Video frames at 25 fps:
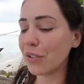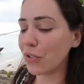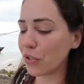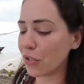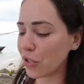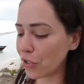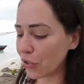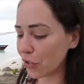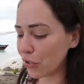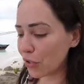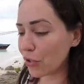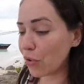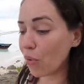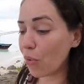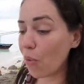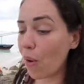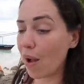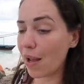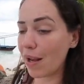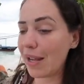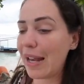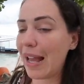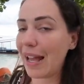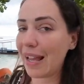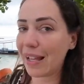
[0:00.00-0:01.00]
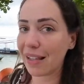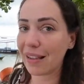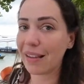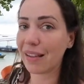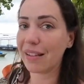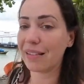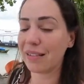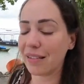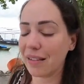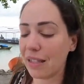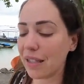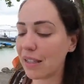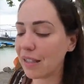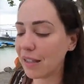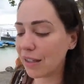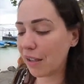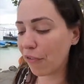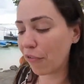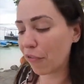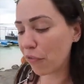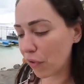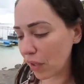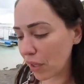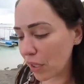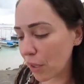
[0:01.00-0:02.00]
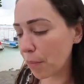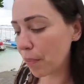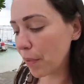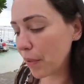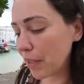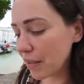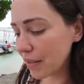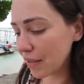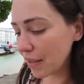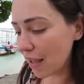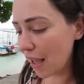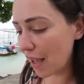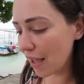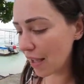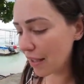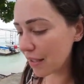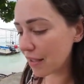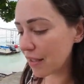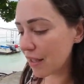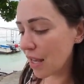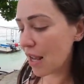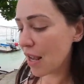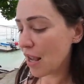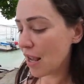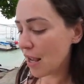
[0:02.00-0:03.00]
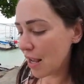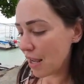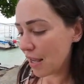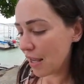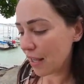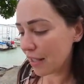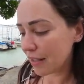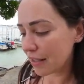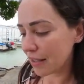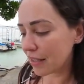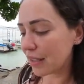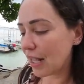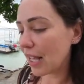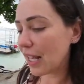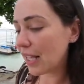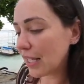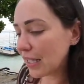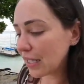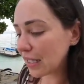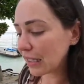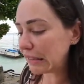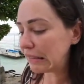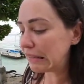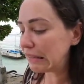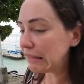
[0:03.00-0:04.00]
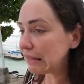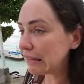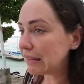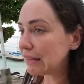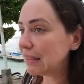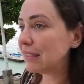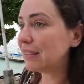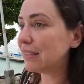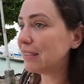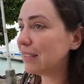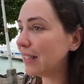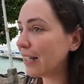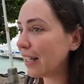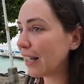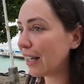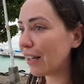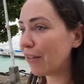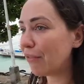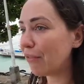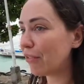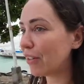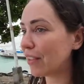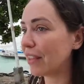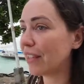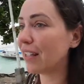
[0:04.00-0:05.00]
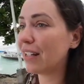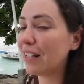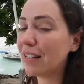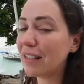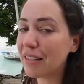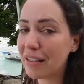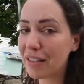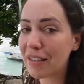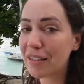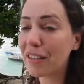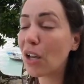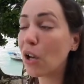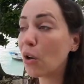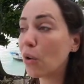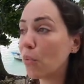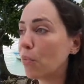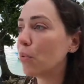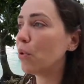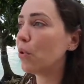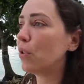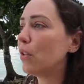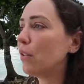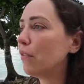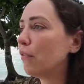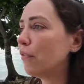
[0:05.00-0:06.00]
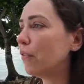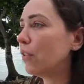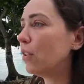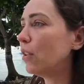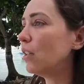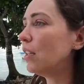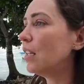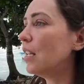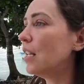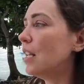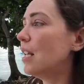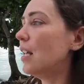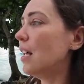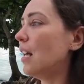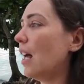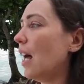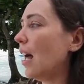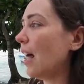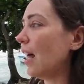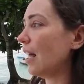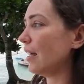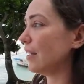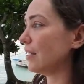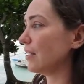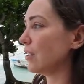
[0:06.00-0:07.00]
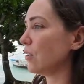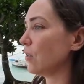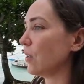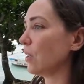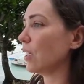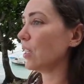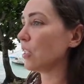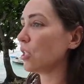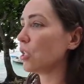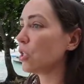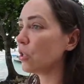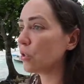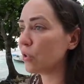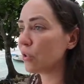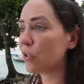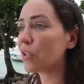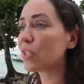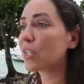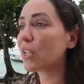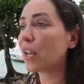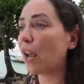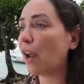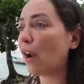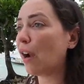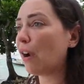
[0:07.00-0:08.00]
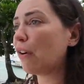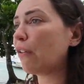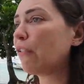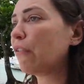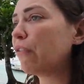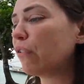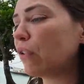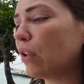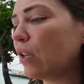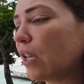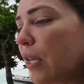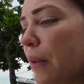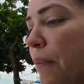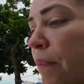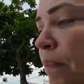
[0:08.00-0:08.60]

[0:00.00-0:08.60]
to choose one island in the Philippines, guys. It's like, ooh, everything is so beautiful and you gotta choose carefully.